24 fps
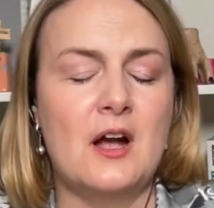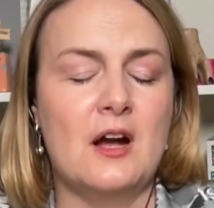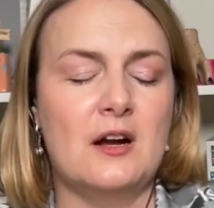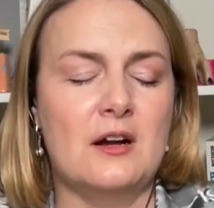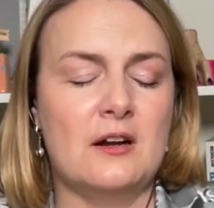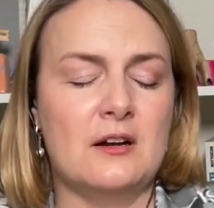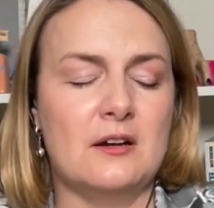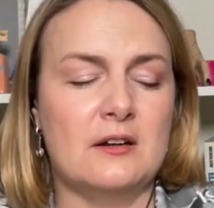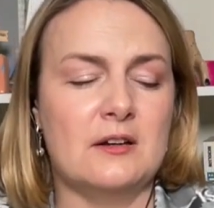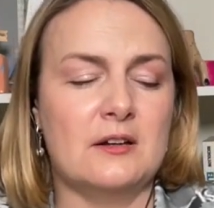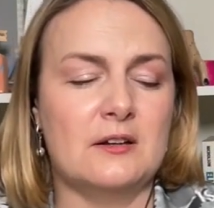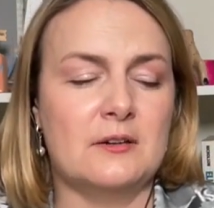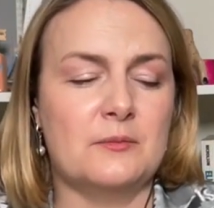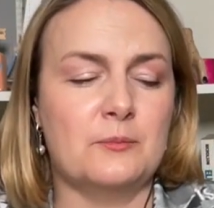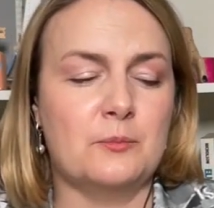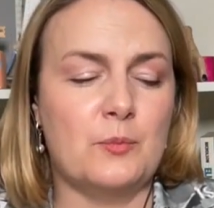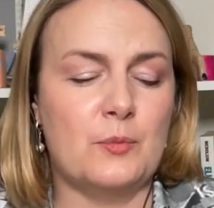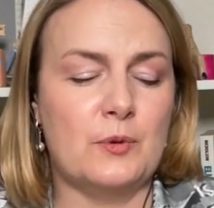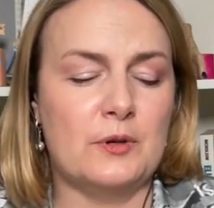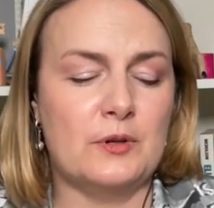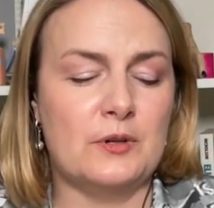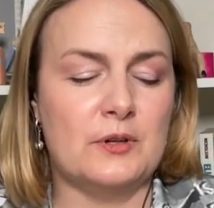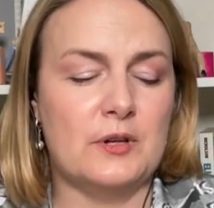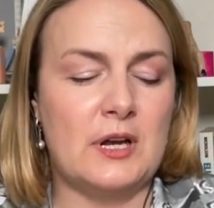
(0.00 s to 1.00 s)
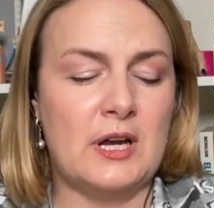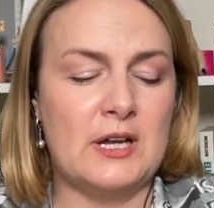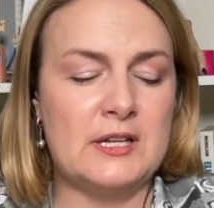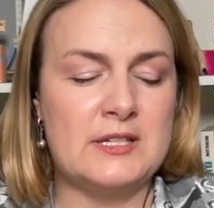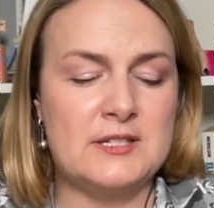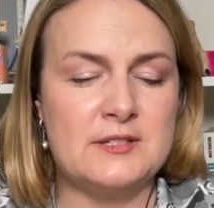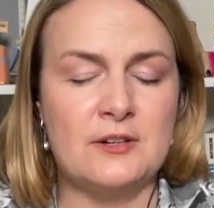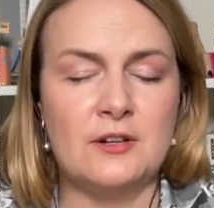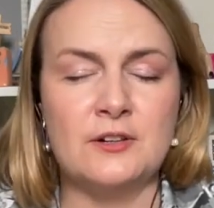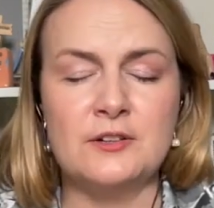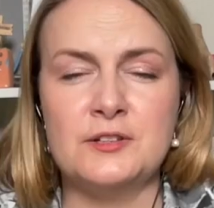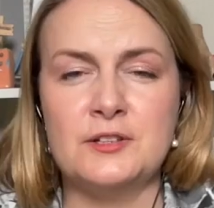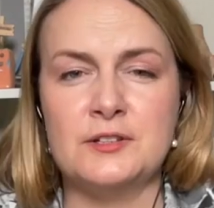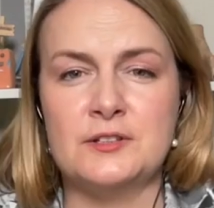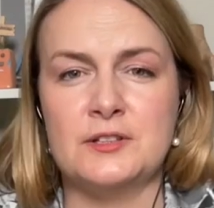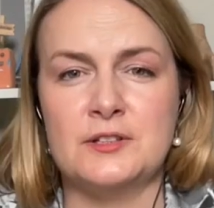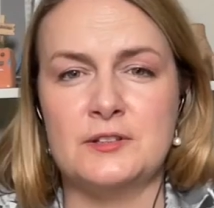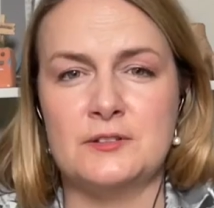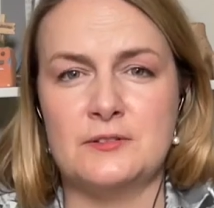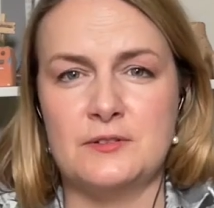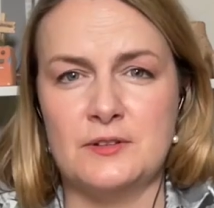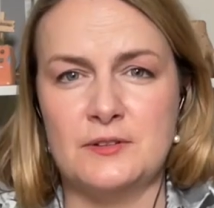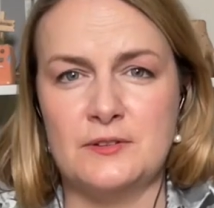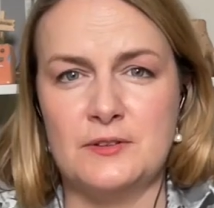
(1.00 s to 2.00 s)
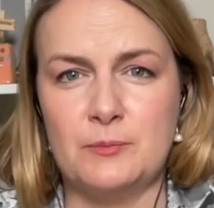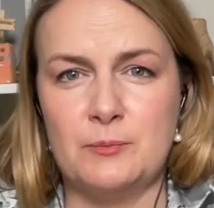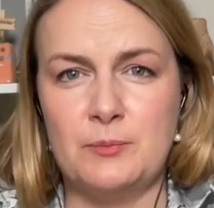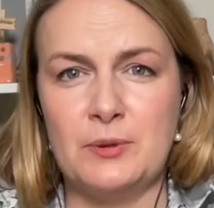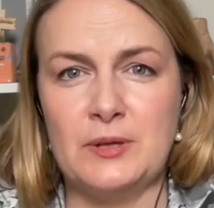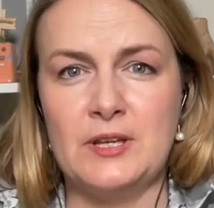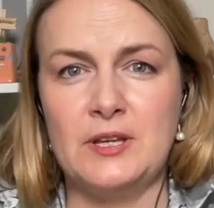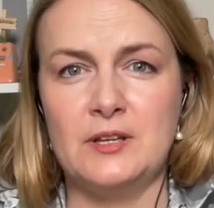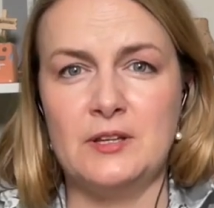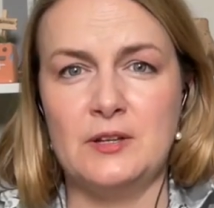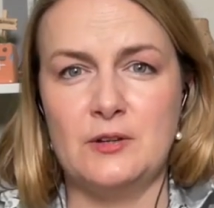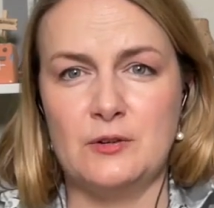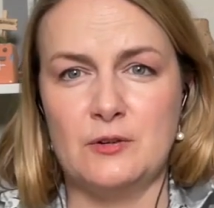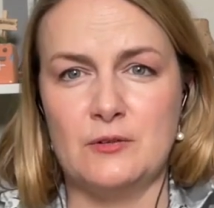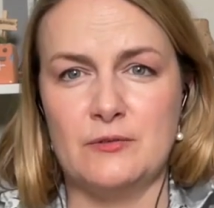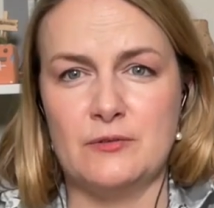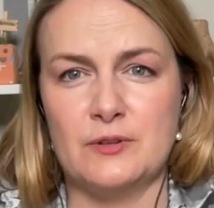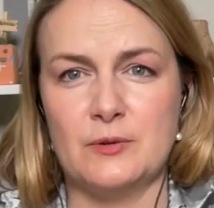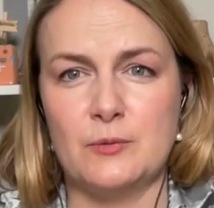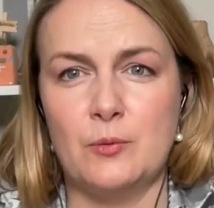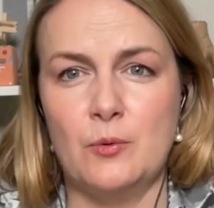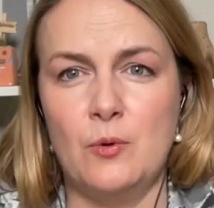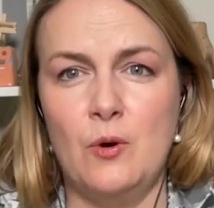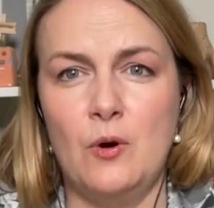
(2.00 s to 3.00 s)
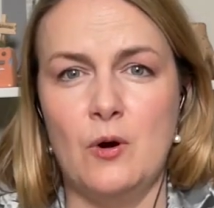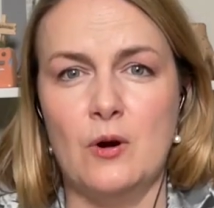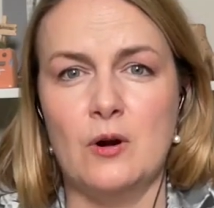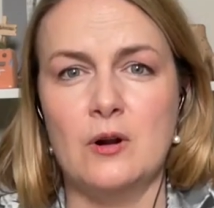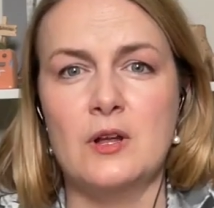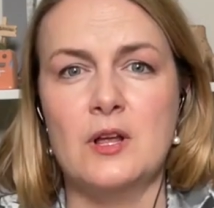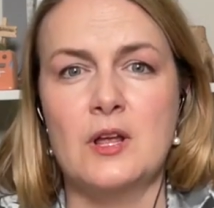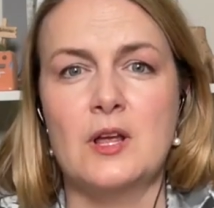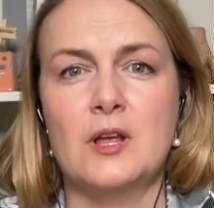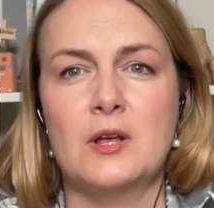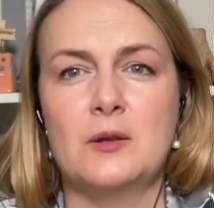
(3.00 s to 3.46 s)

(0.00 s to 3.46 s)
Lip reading: I started it in the beginning of the war